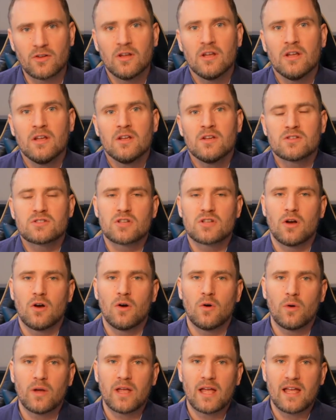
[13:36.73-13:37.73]

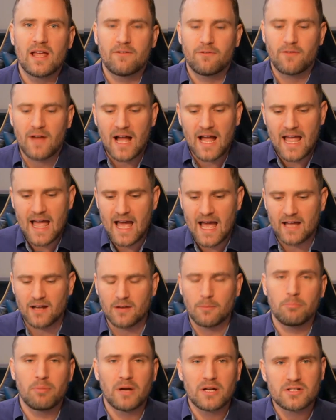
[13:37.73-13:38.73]
So if I had a
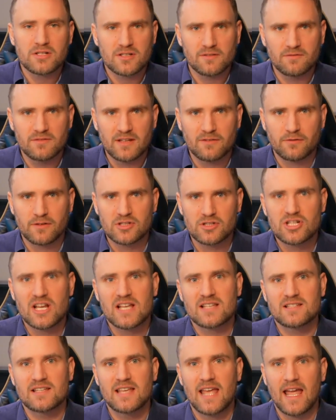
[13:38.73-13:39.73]
bunch of different
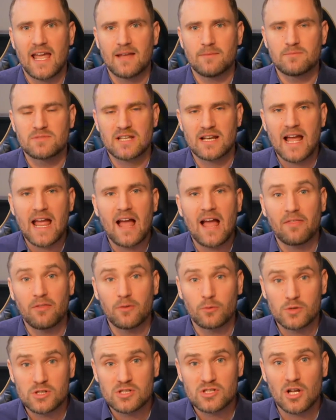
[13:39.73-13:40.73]
chess games and I had the
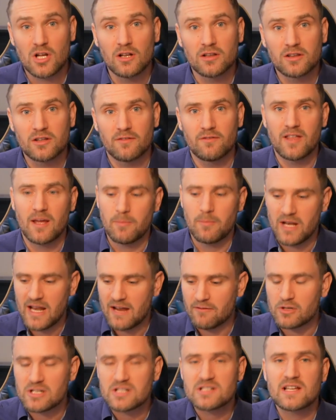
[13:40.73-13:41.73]
result of them in
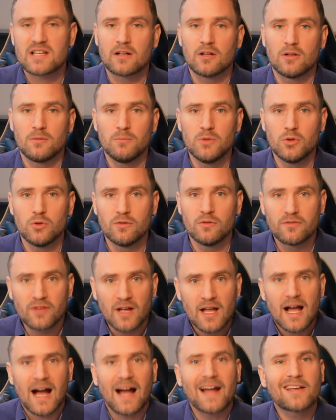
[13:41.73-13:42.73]
every single move,
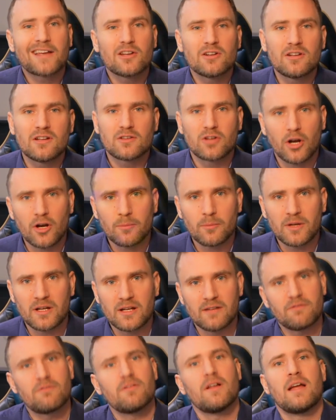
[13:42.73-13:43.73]
I could determine
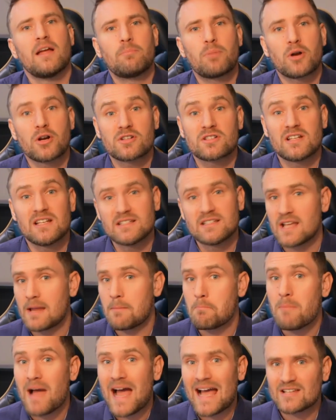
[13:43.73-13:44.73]
if a person is a
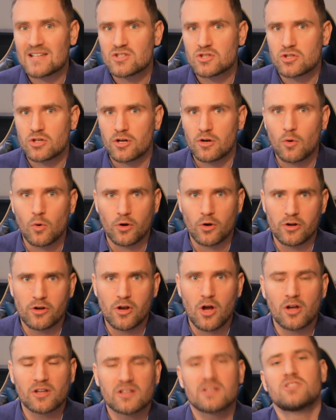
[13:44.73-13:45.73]
master or
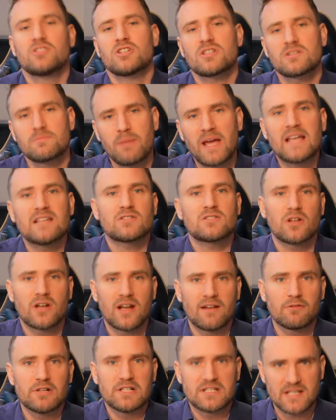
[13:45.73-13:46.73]
not, just based on
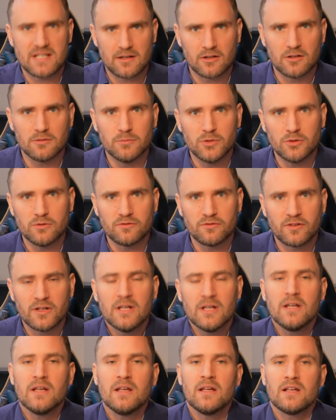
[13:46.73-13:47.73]
every single move.
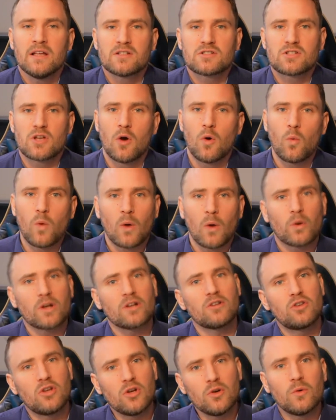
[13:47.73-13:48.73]
So what we're
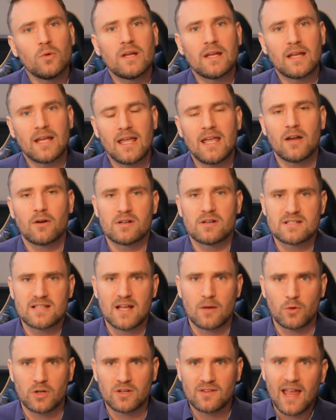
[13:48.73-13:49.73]
doing here is that
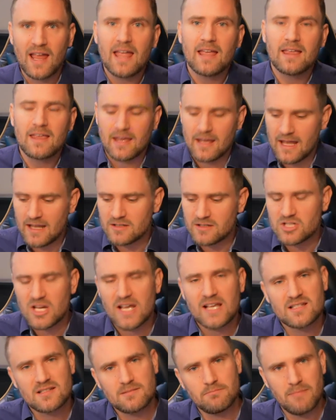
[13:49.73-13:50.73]
we're taking a
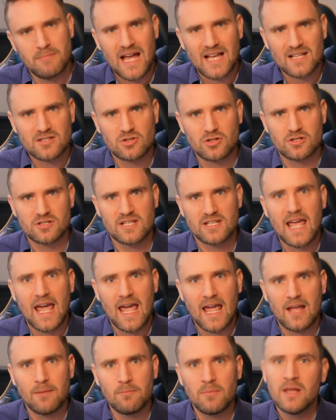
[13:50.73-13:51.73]
chess master's
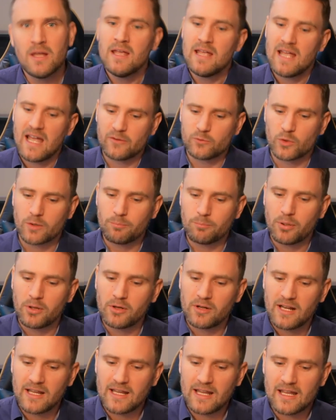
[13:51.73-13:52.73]
game and we're
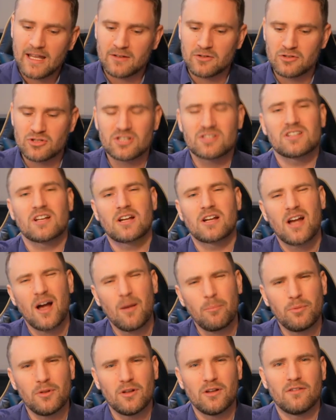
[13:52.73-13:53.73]
putting in just a
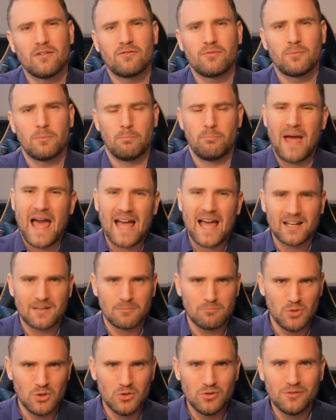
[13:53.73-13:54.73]
couple of bad
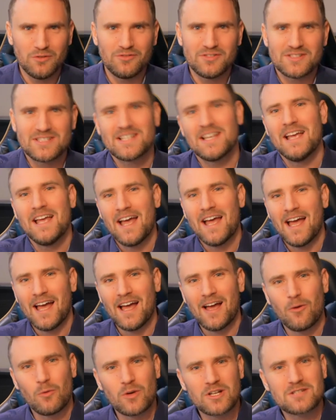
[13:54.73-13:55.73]
moves,
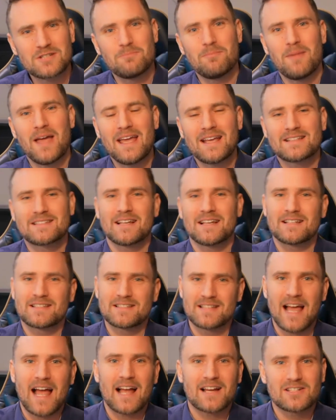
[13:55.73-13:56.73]
which makes us
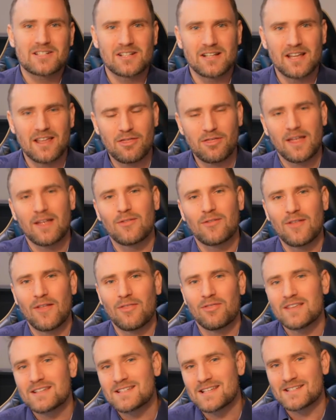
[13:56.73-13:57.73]
actually think that
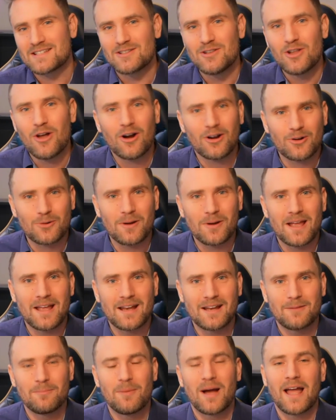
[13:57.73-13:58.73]
this is not
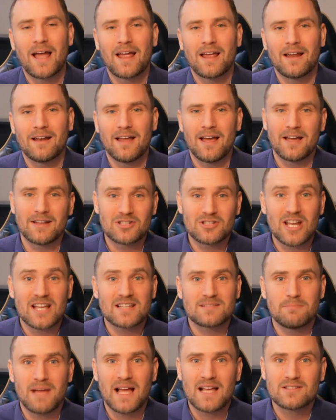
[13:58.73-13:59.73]
created by a chess
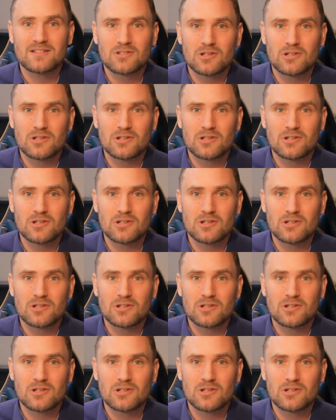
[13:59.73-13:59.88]
master.